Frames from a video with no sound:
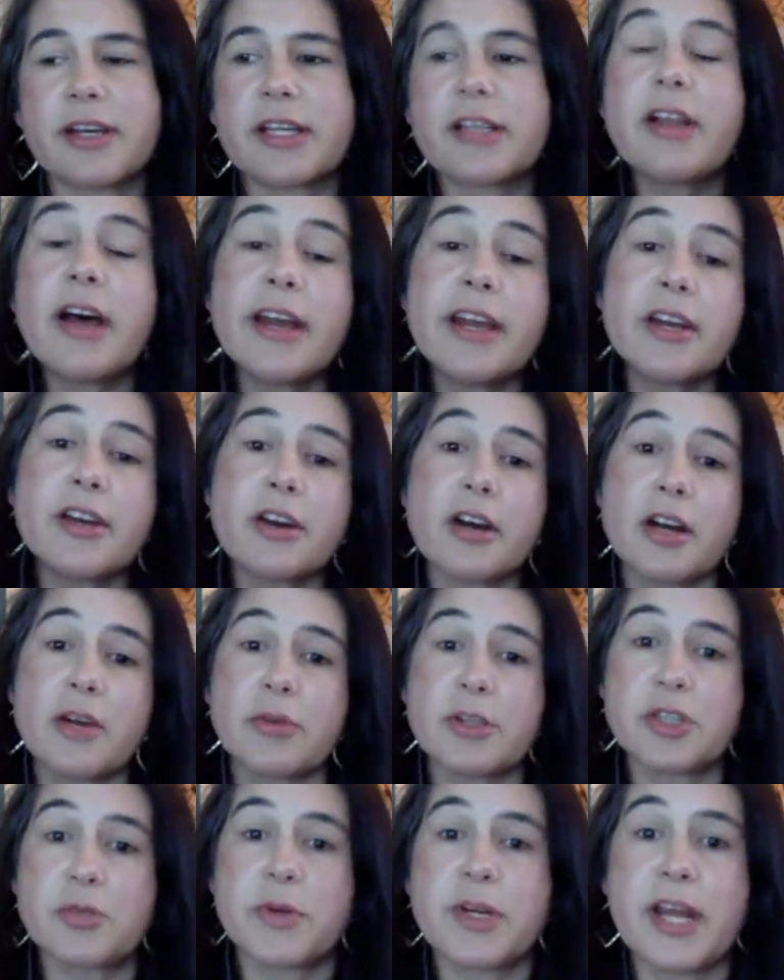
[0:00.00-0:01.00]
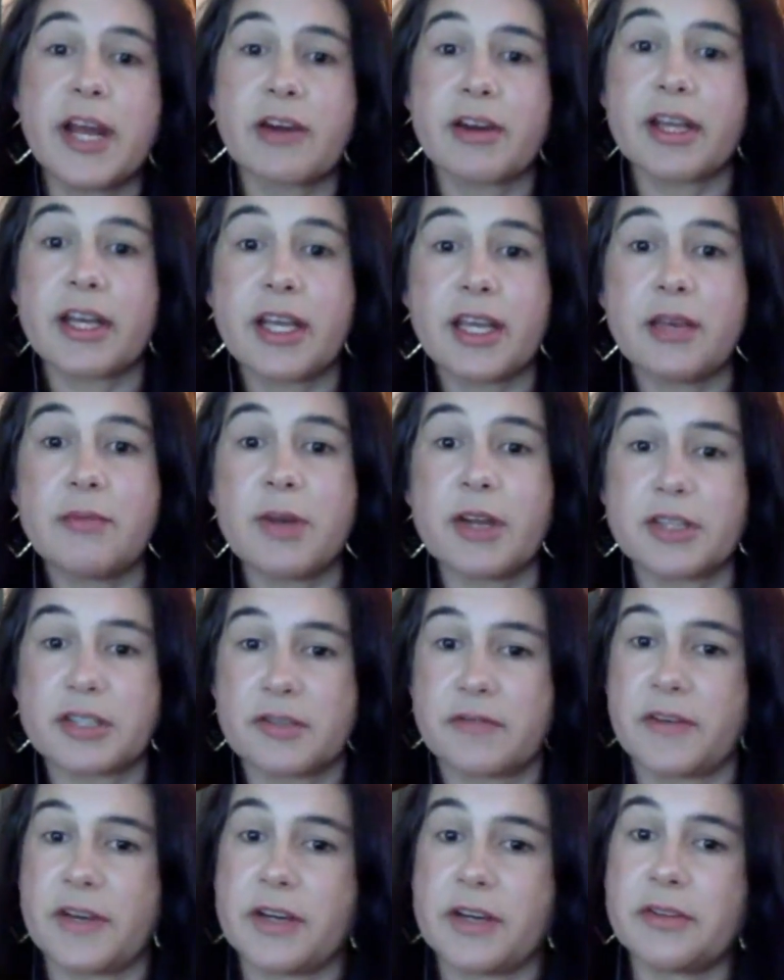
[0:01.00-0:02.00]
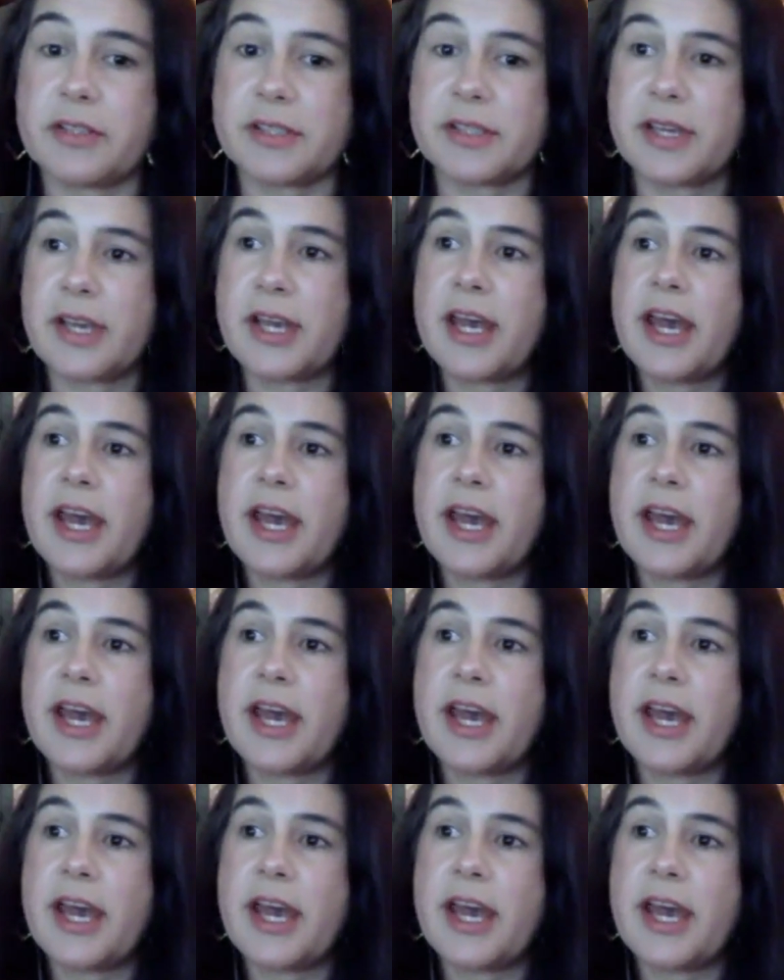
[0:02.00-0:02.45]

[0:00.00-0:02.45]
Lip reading: client card, which we now can email to folks,